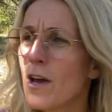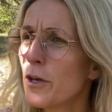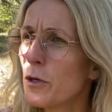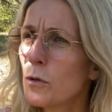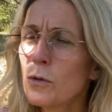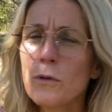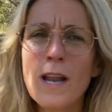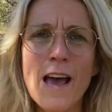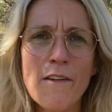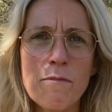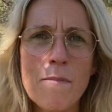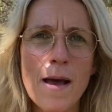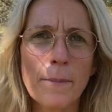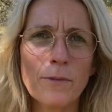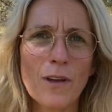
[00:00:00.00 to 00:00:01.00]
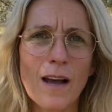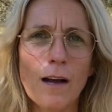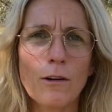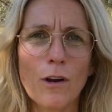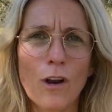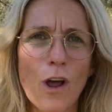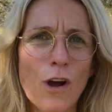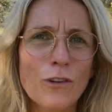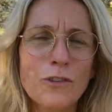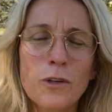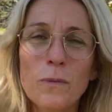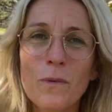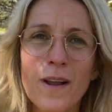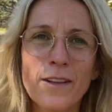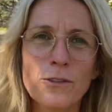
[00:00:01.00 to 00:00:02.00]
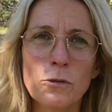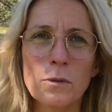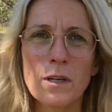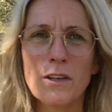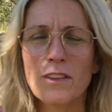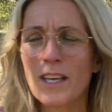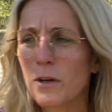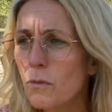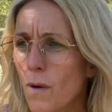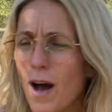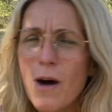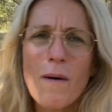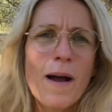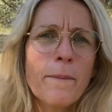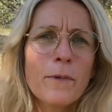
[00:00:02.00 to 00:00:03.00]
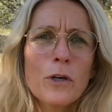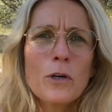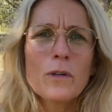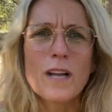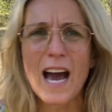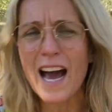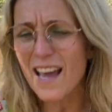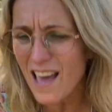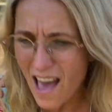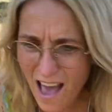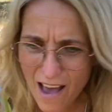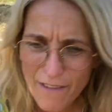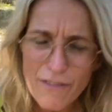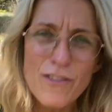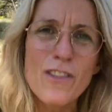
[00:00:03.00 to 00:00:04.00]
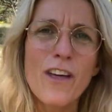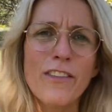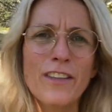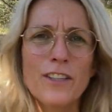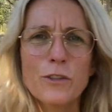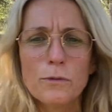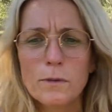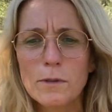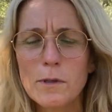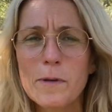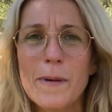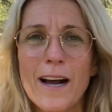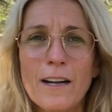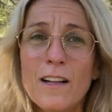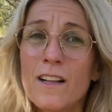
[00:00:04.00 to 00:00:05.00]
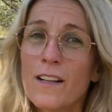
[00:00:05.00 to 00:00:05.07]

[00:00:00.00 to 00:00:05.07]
You could have mapped out a long-term rental, you think, wow, I'm good, I have nothing to worry about.